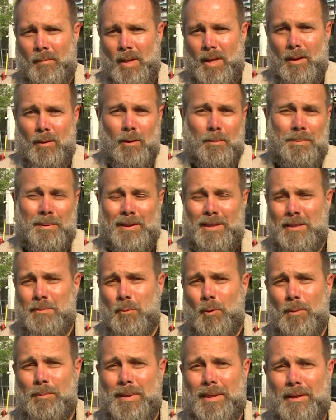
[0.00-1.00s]
But police
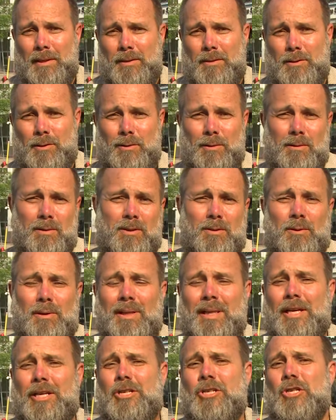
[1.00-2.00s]
board meetings are sort of
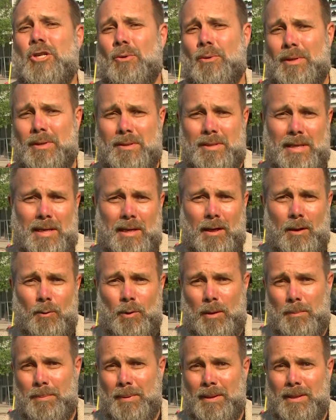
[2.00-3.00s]
like show and tell,
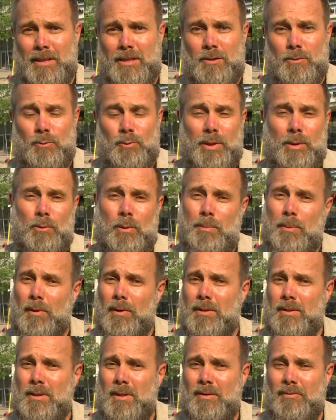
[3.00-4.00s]
where police read
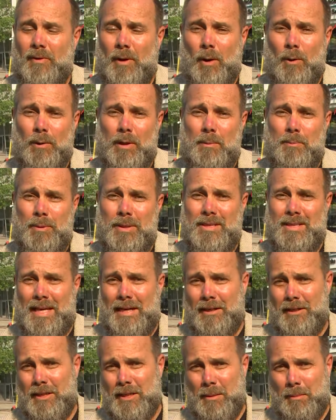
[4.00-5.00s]
reports they've already
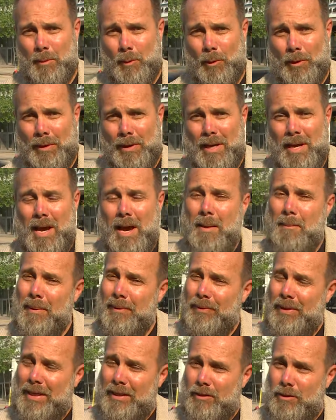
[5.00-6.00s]
presented to the board, but
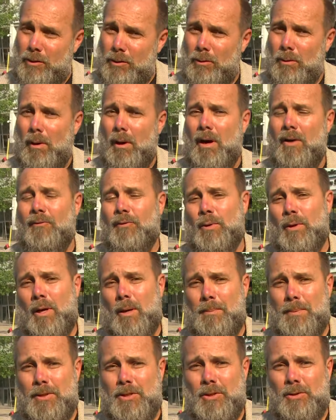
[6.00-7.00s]
they do offer an
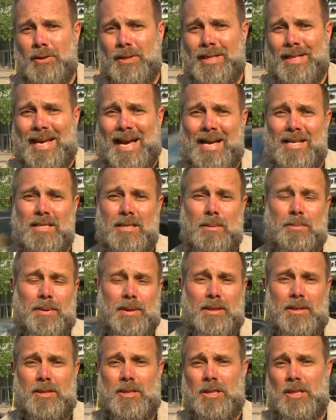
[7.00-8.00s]
opportunity to ask the
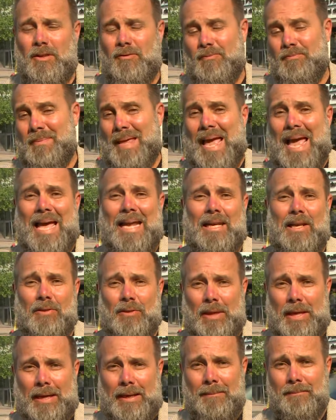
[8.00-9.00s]
police chief
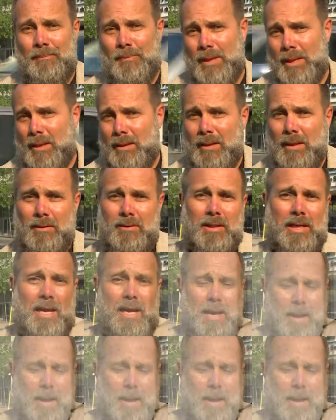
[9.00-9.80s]
anything. Now today,